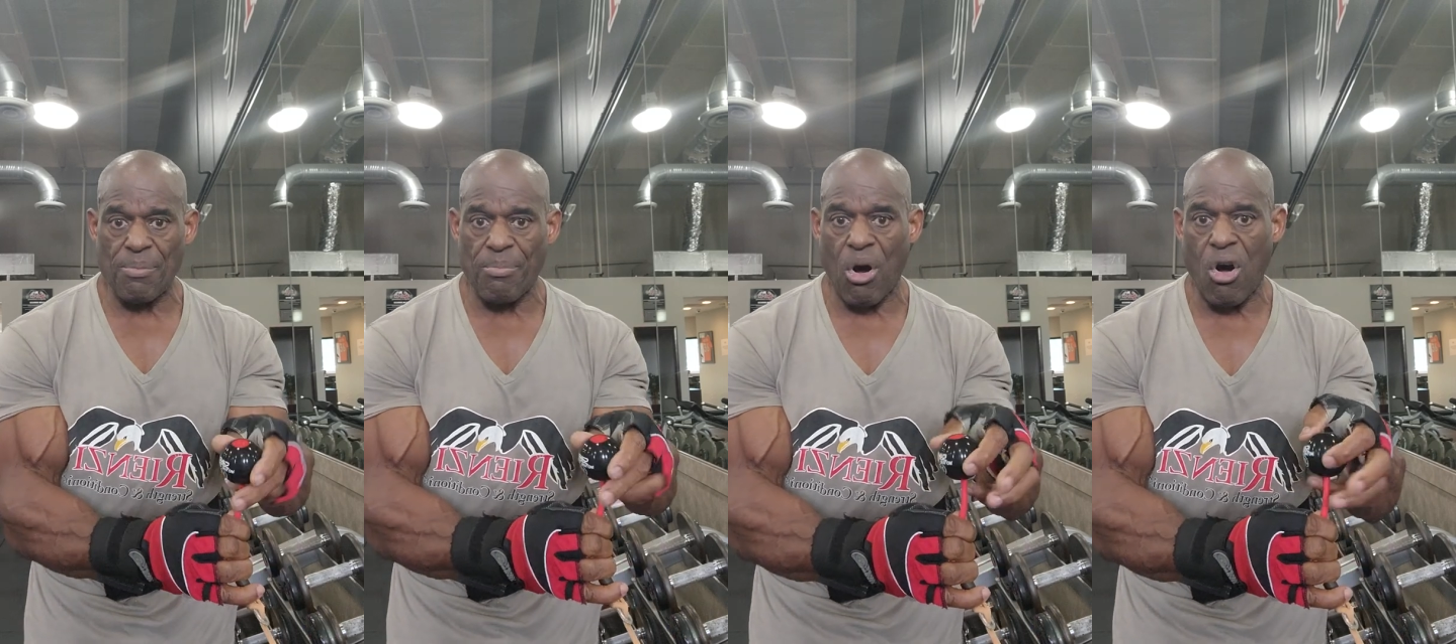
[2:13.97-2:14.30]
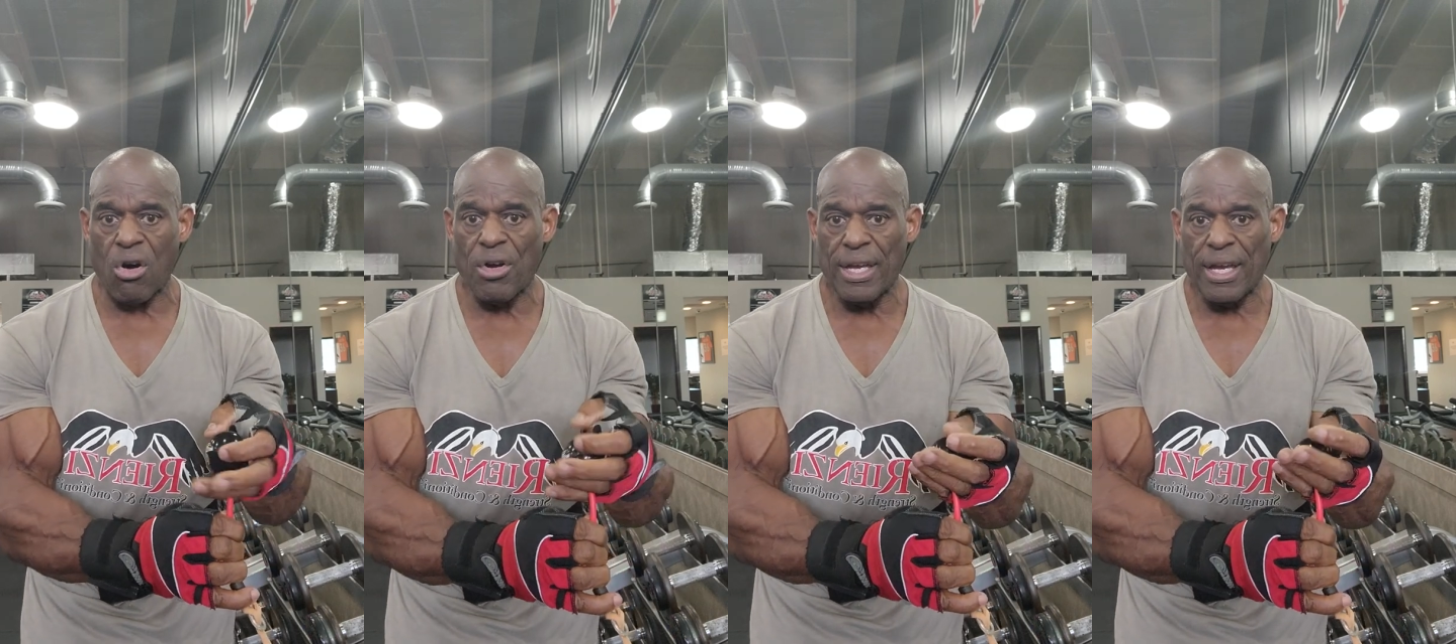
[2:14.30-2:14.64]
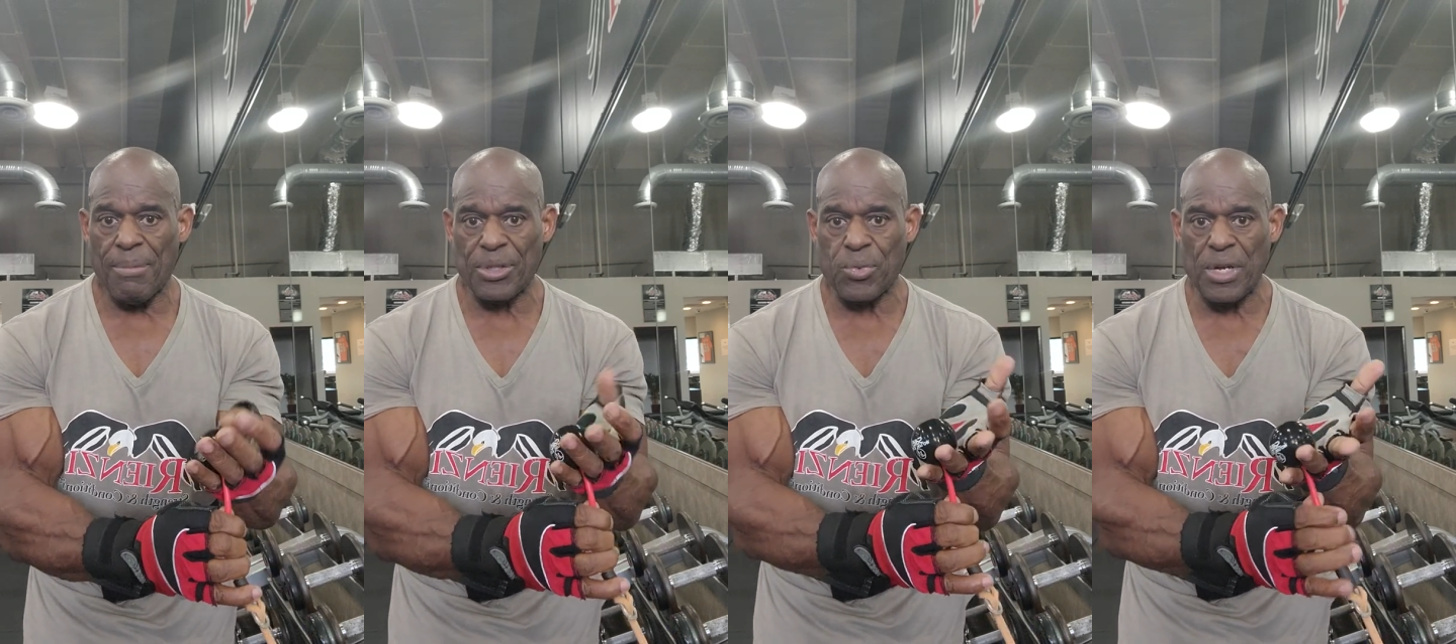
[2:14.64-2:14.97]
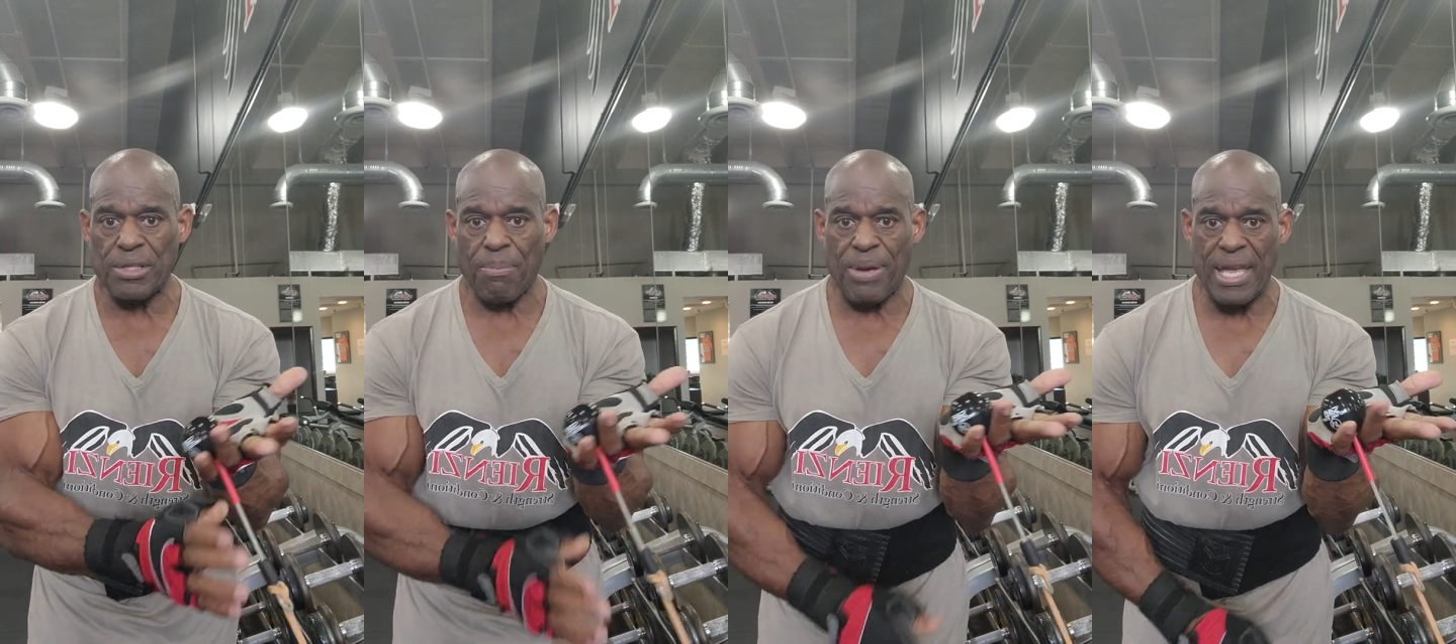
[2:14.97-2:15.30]
ball
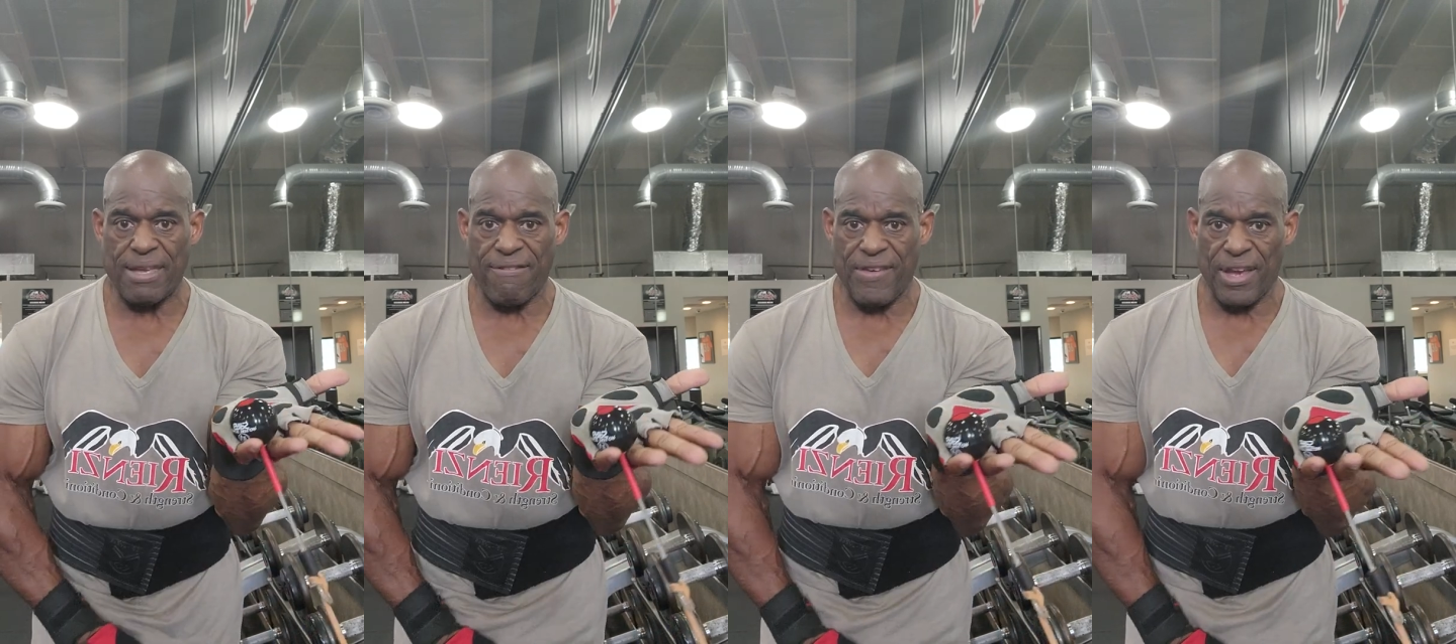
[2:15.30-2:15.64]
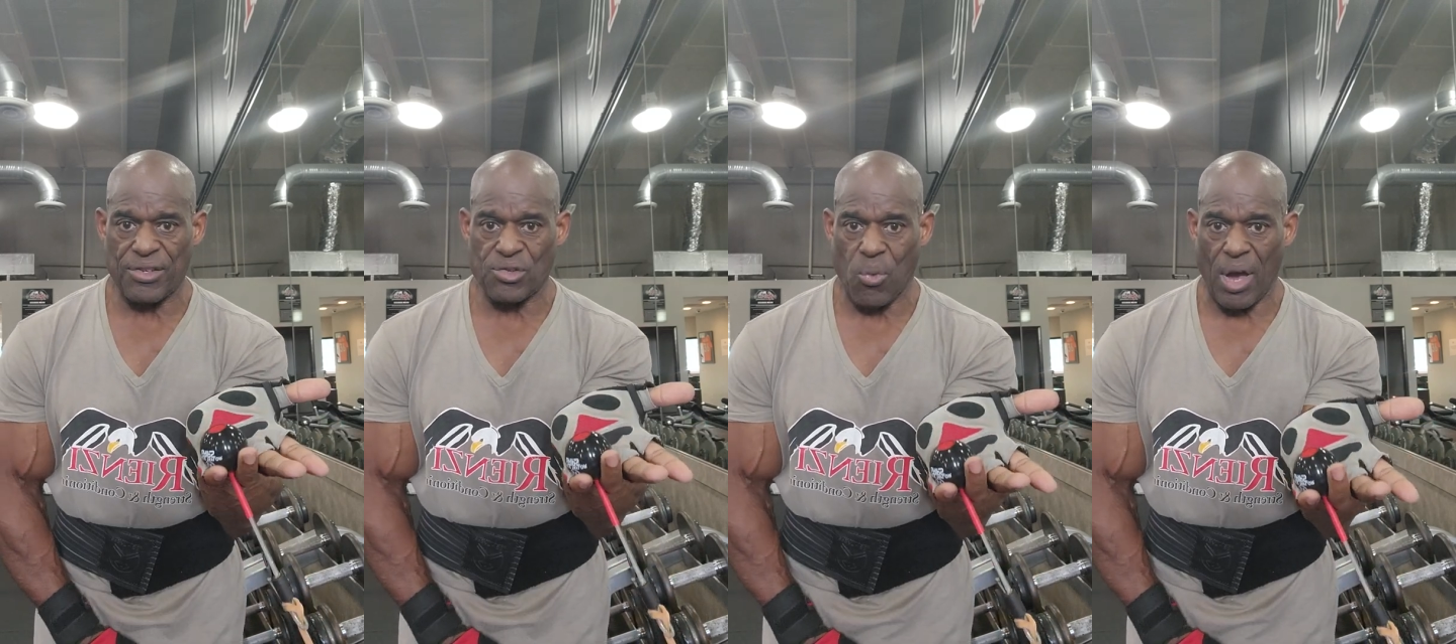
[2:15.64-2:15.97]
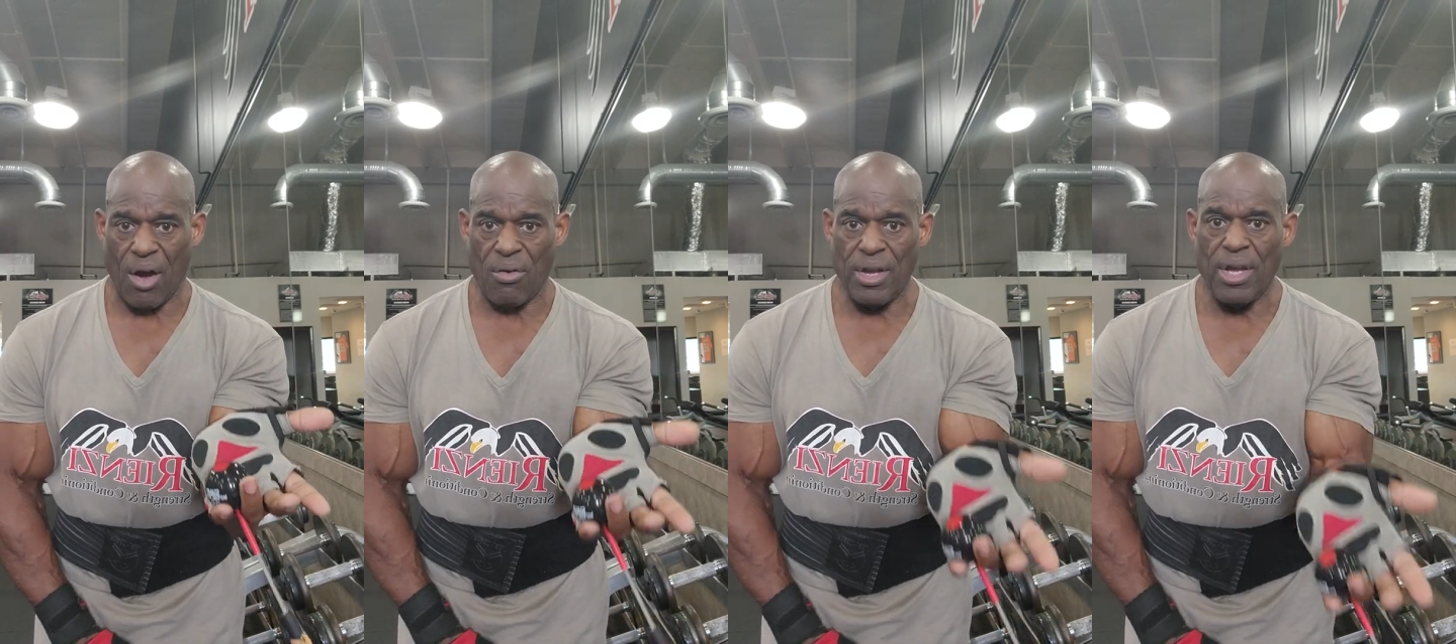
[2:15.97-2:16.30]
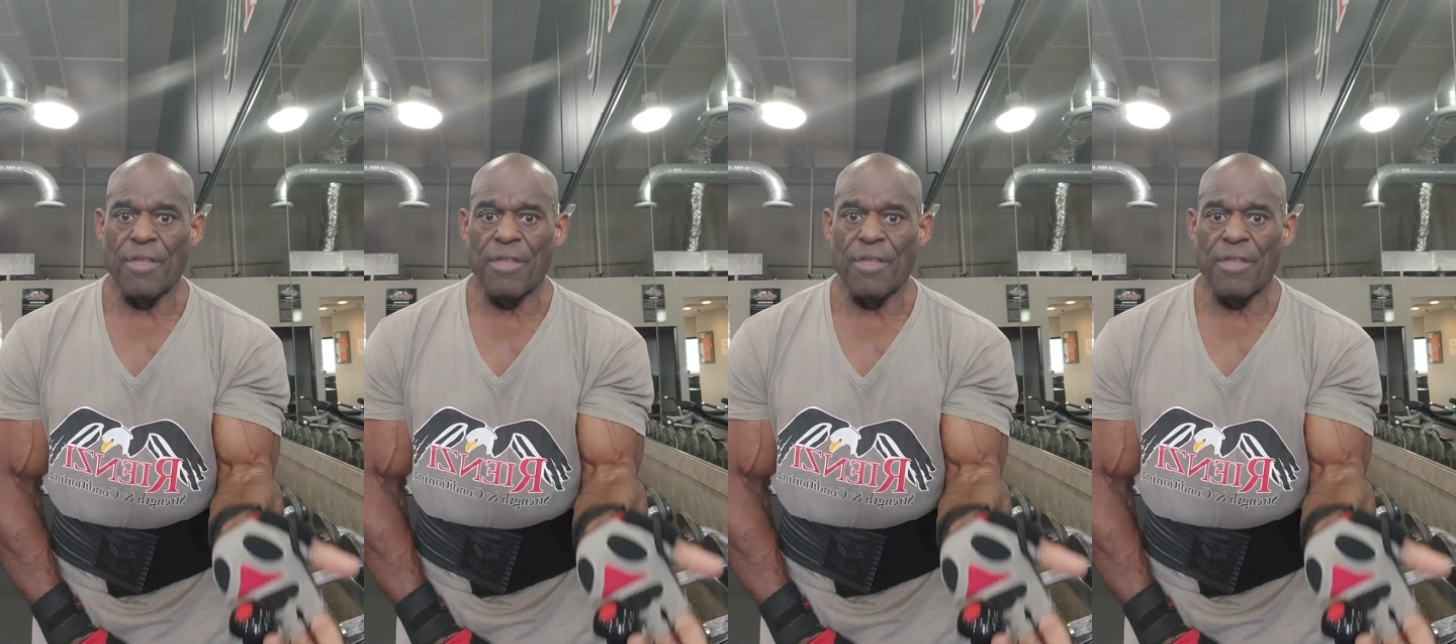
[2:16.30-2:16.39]
between the pinky finger as well.